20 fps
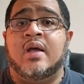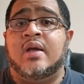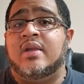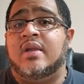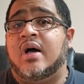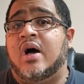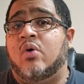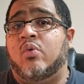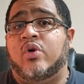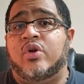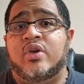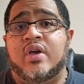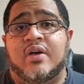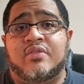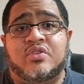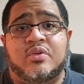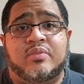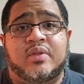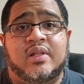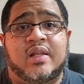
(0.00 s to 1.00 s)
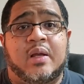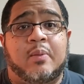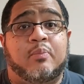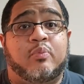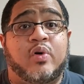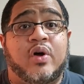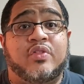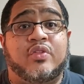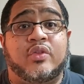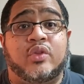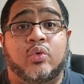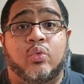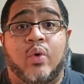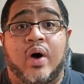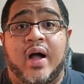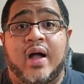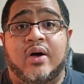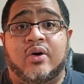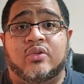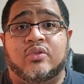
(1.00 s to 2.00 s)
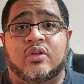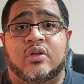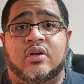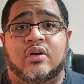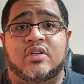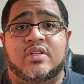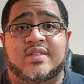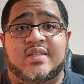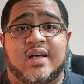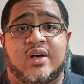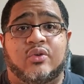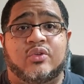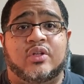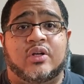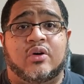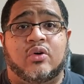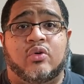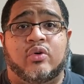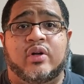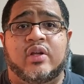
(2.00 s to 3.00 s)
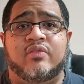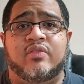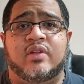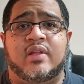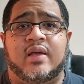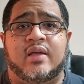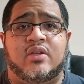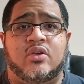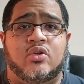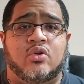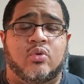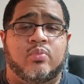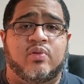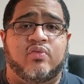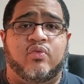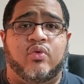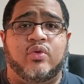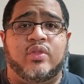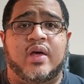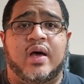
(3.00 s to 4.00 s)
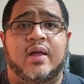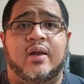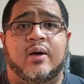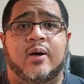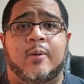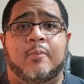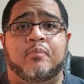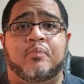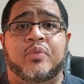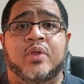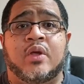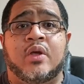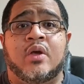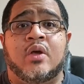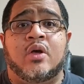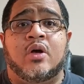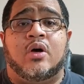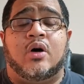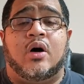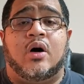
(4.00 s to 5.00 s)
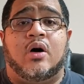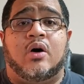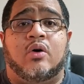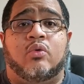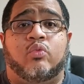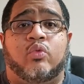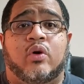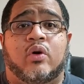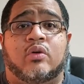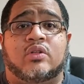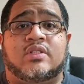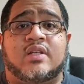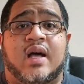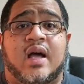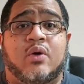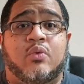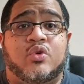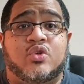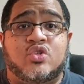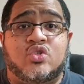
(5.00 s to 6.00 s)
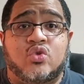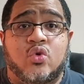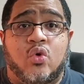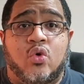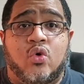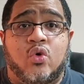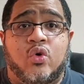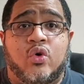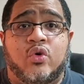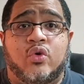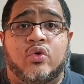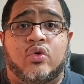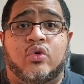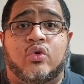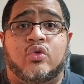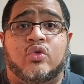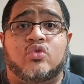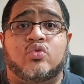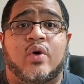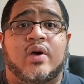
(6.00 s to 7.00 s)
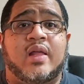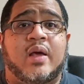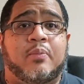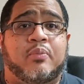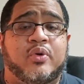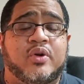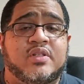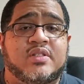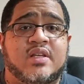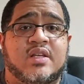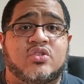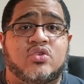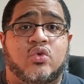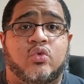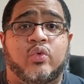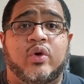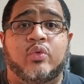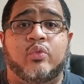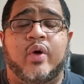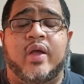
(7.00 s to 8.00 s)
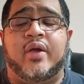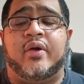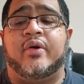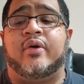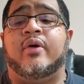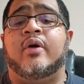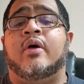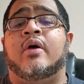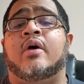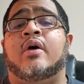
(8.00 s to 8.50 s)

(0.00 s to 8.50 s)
now where you have something like breath of the wild uh, zelda or even like you know before that um uh, skyward sword or twilight princess or wind waker